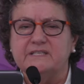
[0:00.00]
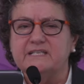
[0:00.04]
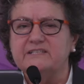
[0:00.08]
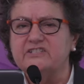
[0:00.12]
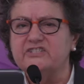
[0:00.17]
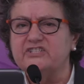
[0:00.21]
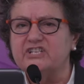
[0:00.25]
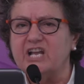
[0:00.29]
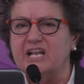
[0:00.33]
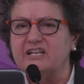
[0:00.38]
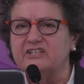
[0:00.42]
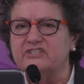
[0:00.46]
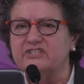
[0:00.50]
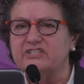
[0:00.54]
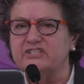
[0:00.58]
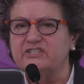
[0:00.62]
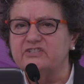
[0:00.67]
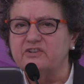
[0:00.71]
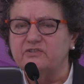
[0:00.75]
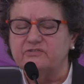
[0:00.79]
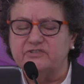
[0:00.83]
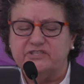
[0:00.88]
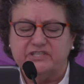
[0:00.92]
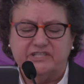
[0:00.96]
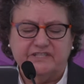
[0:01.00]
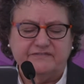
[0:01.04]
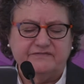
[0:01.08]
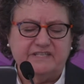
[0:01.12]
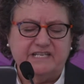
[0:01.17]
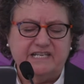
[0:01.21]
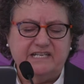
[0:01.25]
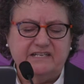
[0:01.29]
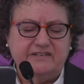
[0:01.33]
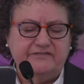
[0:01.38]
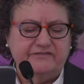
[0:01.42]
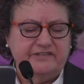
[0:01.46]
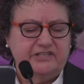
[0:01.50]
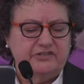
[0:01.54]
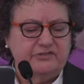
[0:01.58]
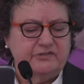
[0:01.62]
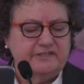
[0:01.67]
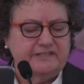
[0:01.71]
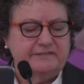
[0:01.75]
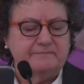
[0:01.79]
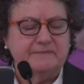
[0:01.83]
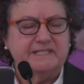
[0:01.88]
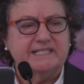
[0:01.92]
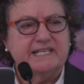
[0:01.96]
these are challenges not just for the
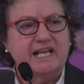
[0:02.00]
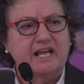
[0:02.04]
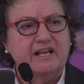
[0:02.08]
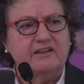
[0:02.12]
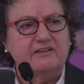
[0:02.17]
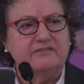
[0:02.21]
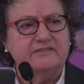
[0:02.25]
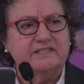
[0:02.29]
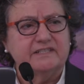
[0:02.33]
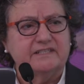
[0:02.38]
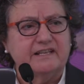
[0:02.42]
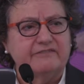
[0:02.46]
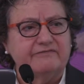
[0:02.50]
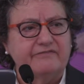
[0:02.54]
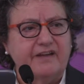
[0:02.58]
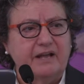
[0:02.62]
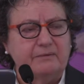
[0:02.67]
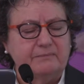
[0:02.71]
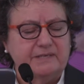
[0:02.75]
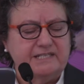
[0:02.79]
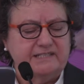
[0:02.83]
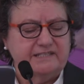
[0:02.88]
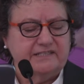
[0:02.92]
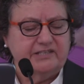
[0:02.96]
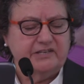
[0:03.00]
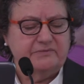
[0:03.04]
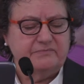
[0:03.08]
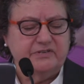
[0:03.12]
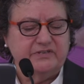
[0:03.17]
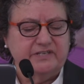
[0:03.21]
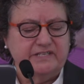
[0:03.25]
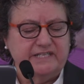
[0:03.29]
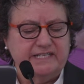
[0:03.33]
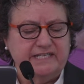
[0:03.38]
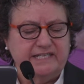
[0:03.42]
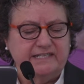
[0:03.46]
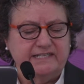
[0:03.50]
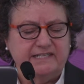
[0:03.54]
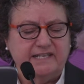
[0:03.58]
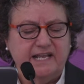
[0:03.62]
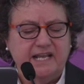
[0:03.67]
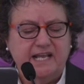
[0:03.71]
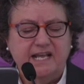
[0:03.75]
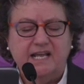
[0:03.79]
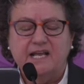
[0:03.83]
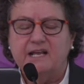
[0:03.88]
individuals themselves, their families and communities,